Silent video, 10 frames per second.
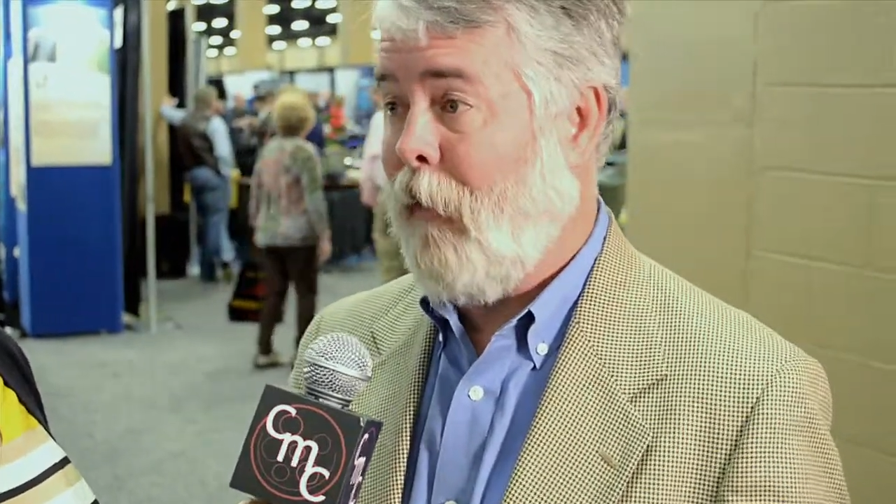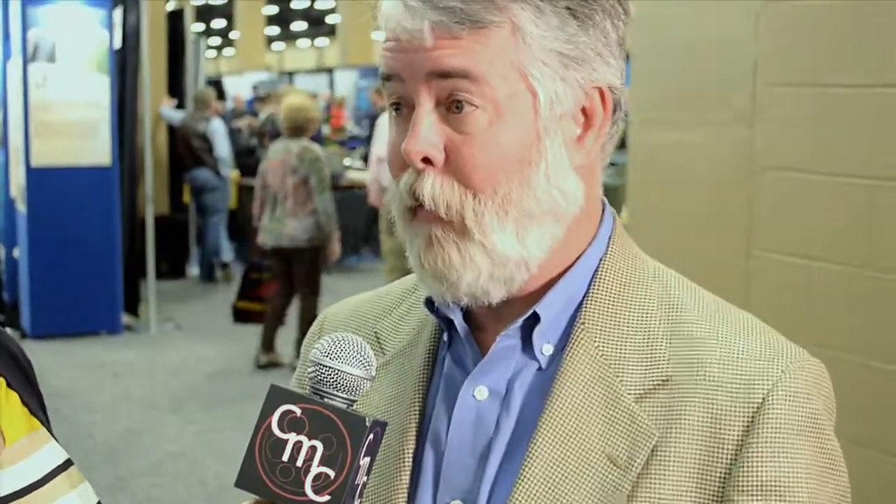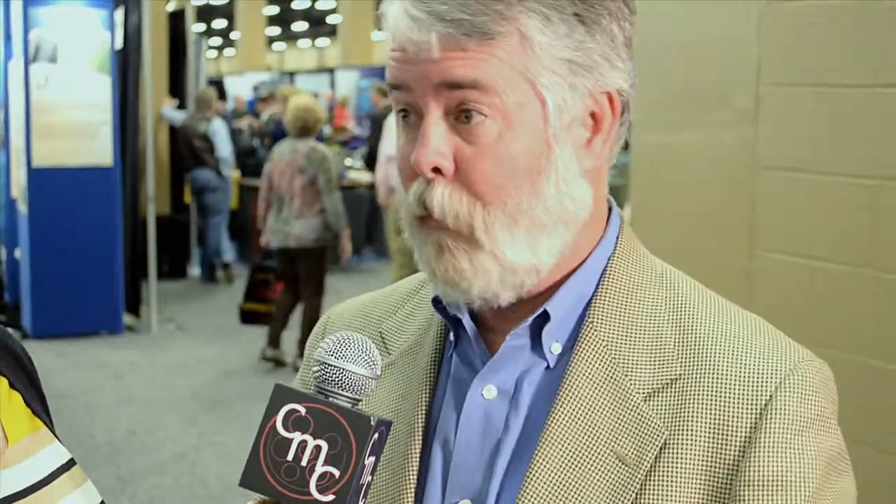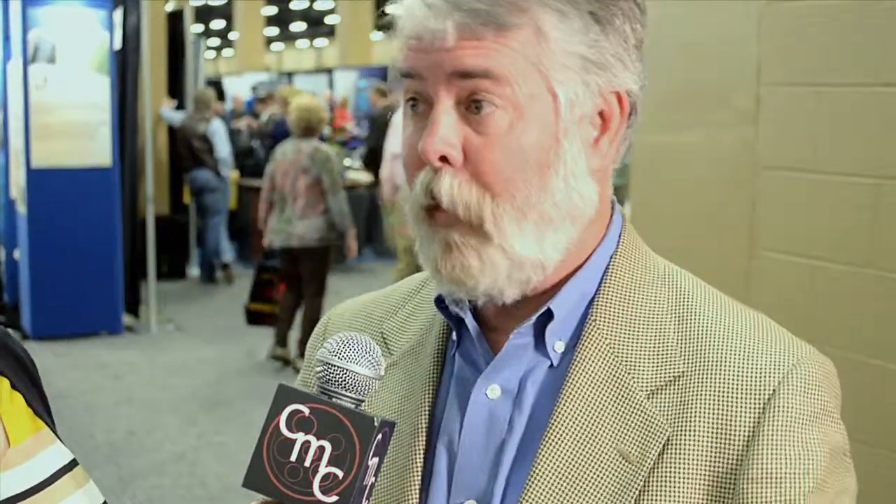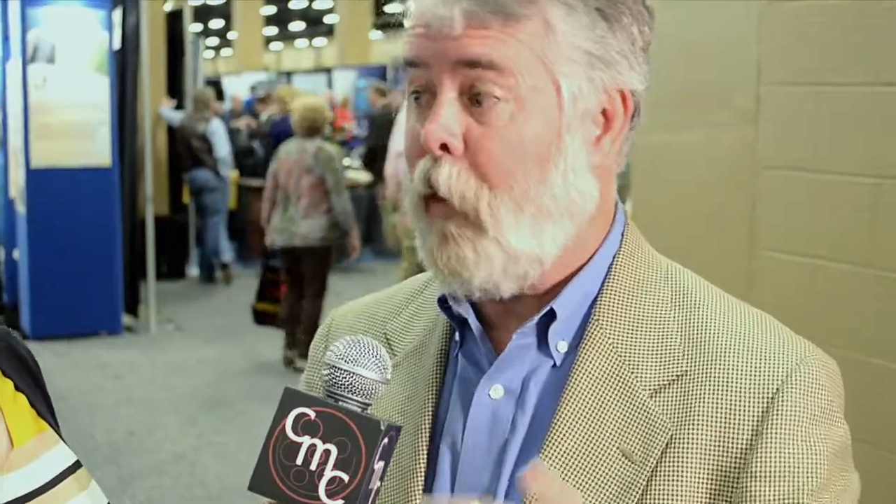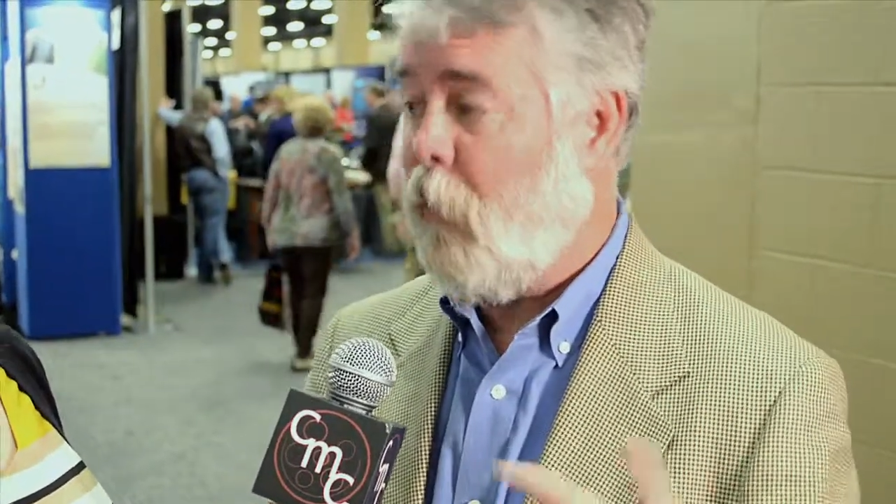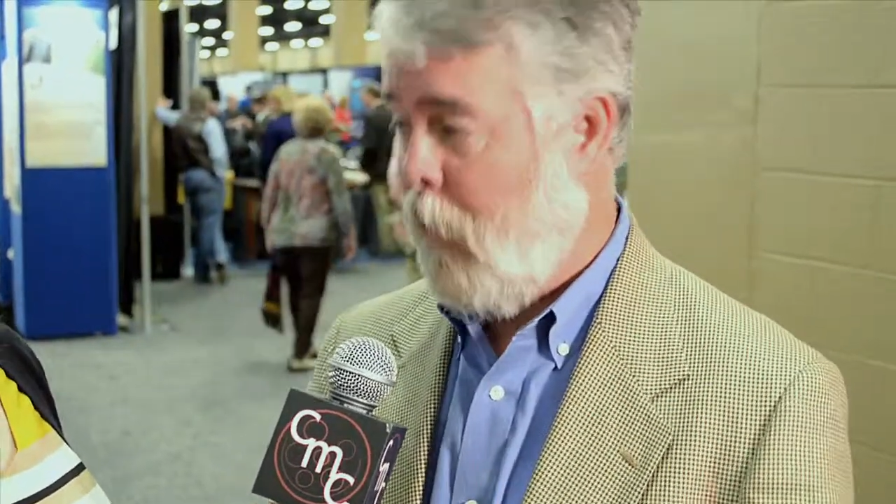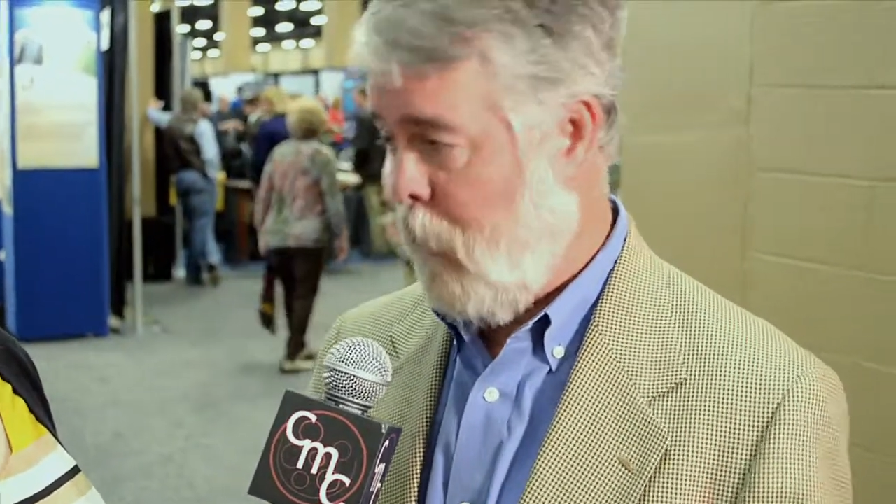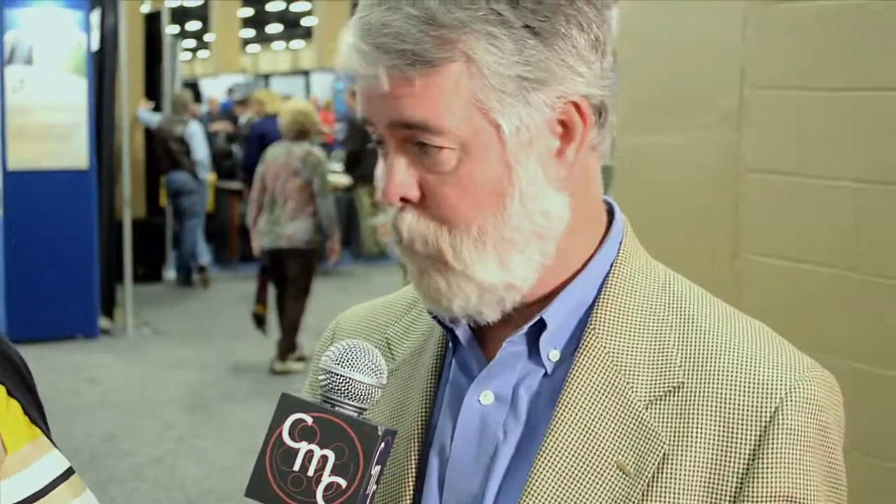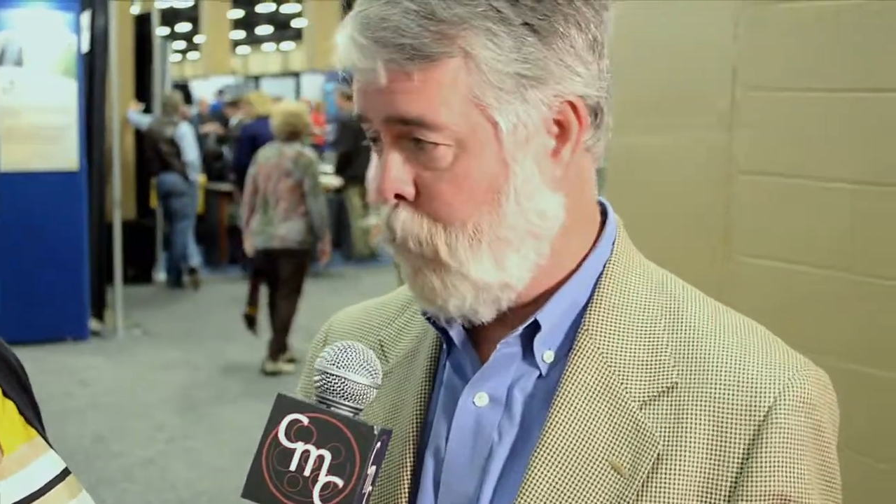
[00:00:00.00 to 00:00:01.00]
even
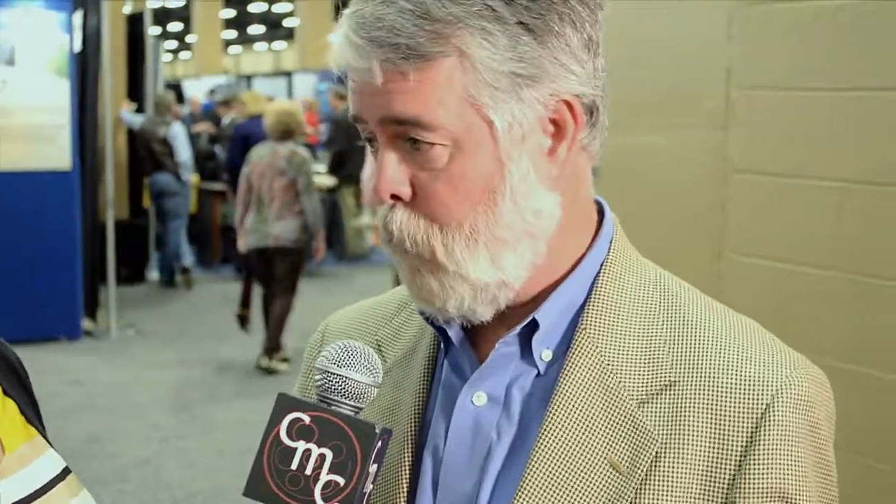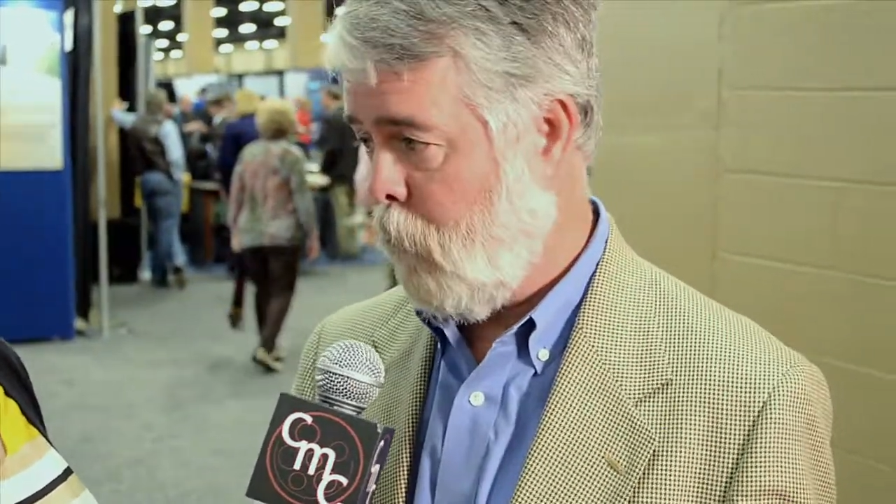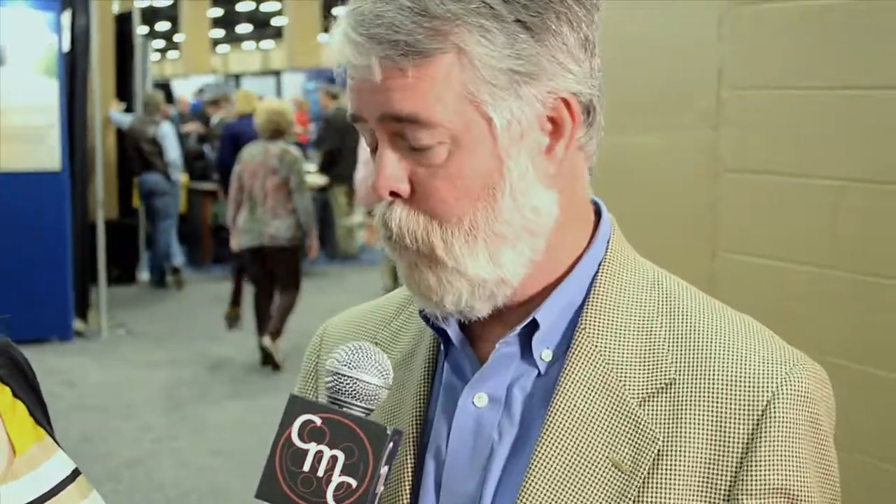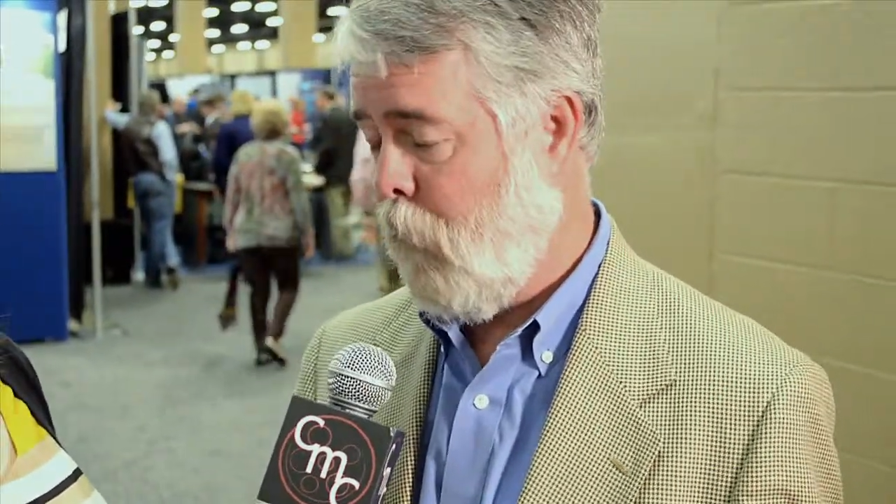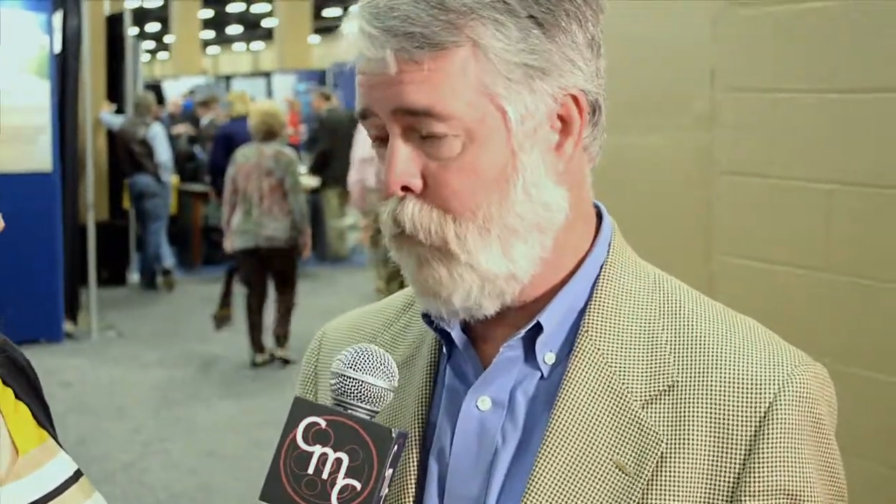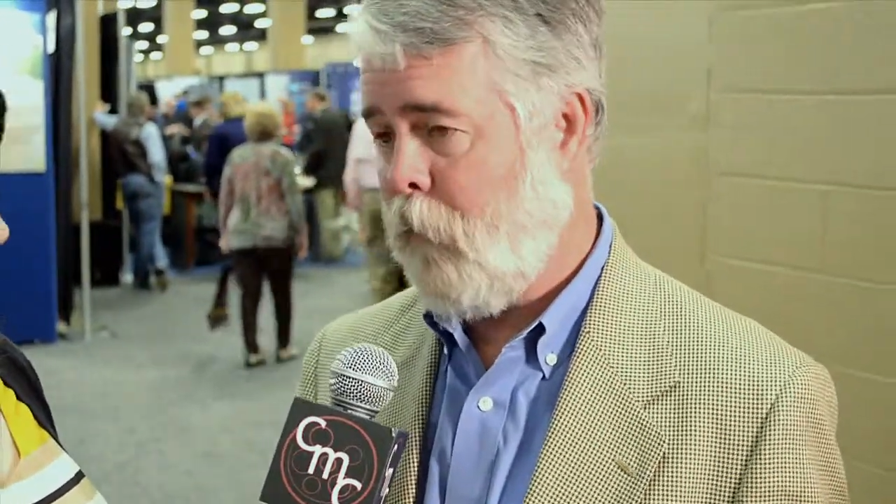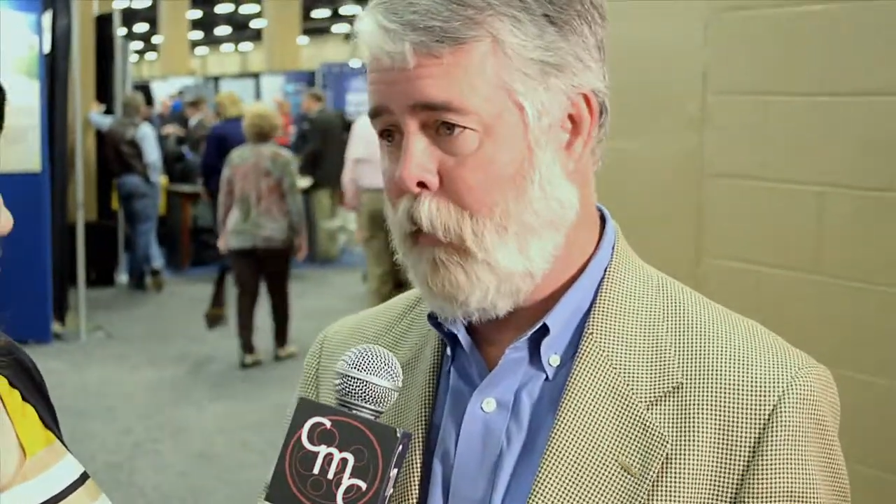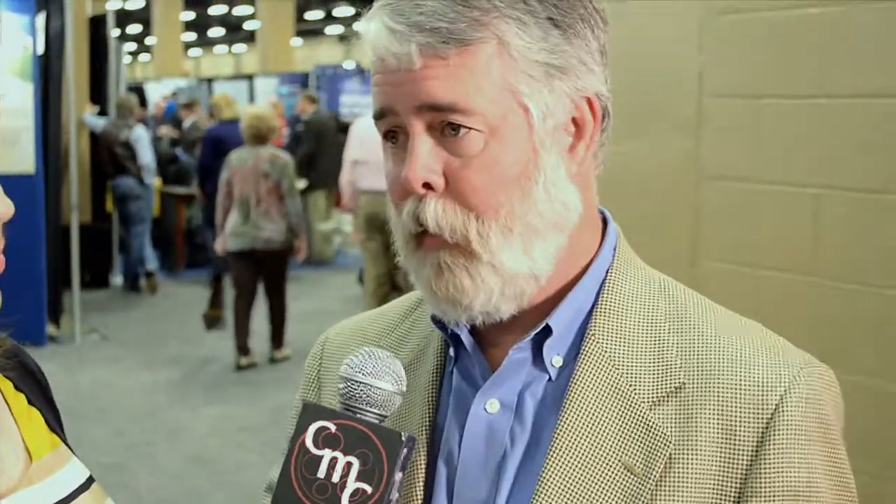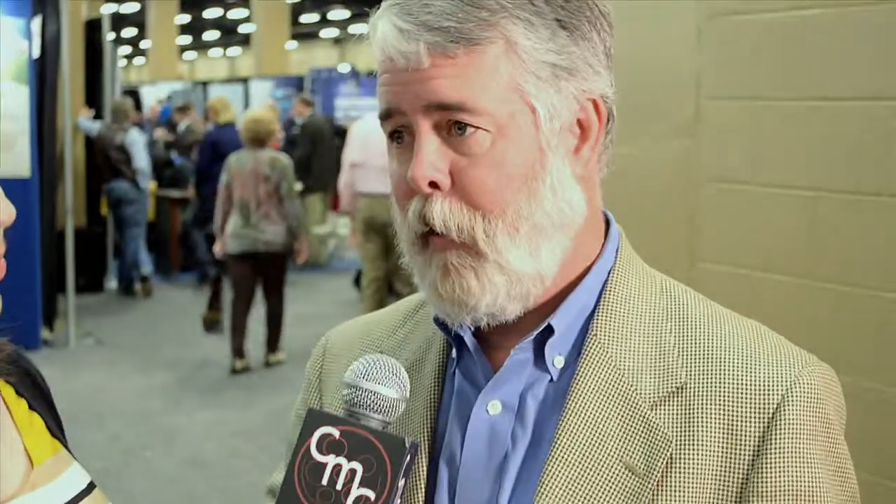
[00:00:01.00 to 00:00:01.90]
international organization,